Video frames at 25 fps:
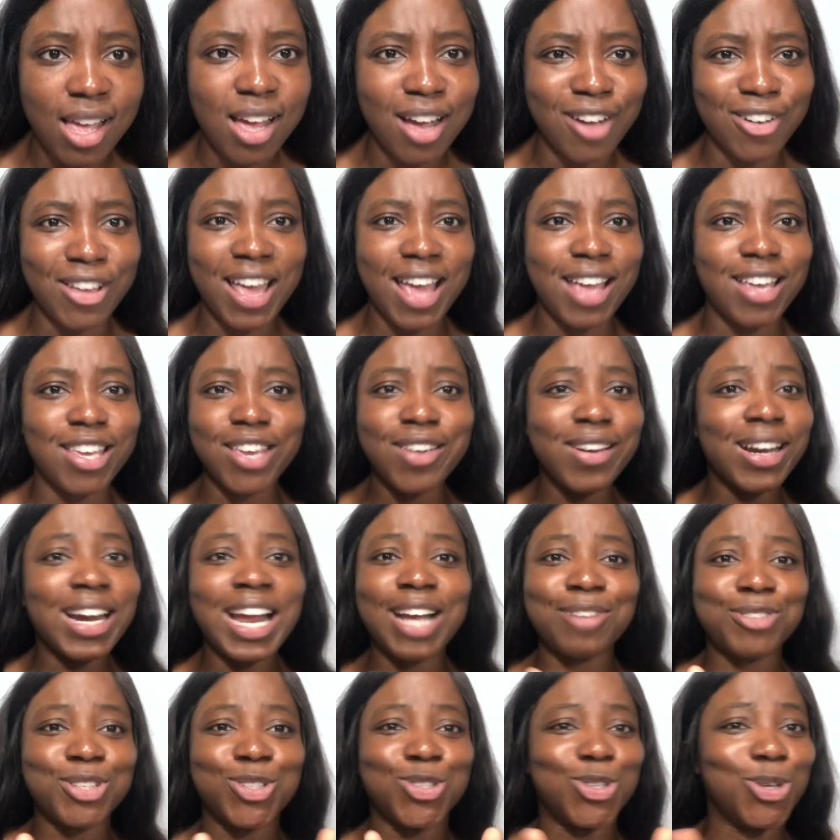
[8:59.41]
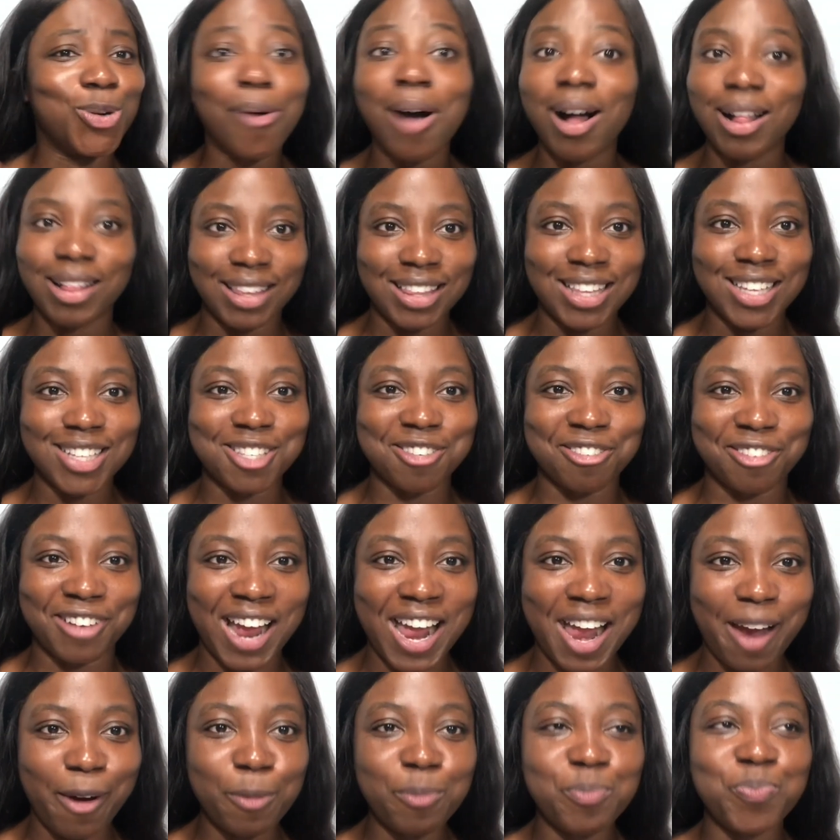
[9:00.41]
Okay, you didn't have to do all of this,
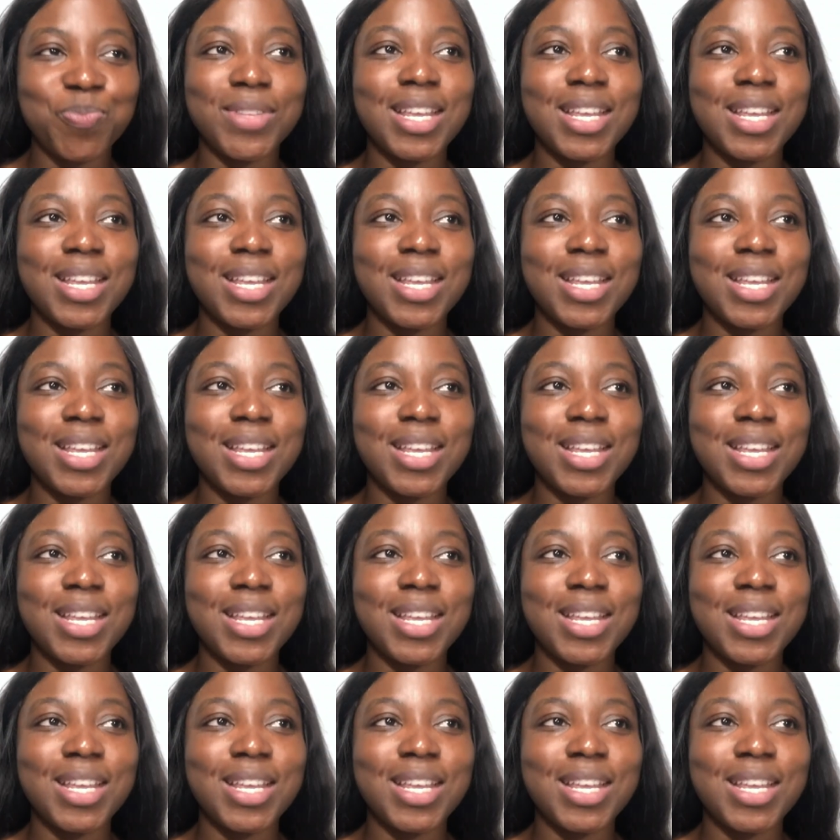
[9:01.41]
right?